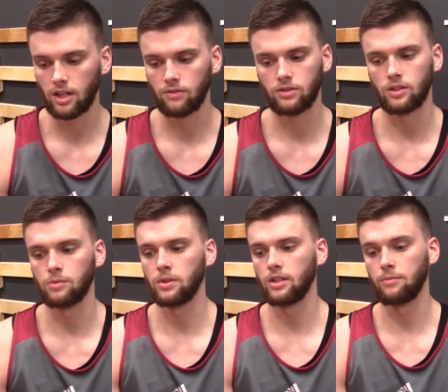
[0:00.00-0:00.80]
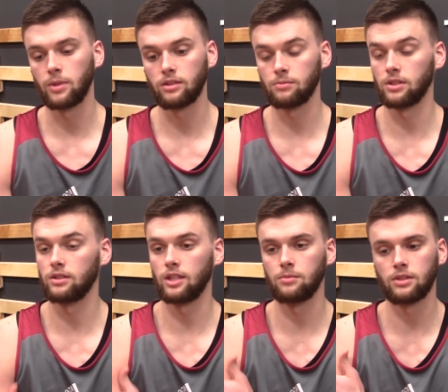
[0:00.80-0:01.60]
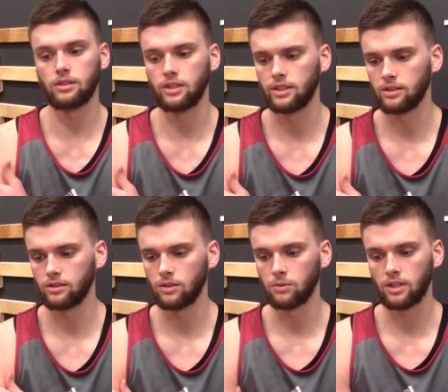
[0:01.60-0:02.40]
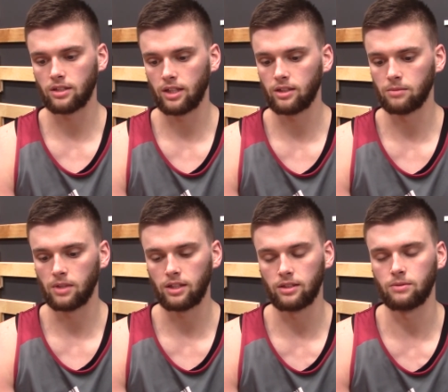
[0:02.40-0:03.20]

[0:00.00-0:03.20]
conference tournament. They beat some good teams this year, so we're not taking them lightly.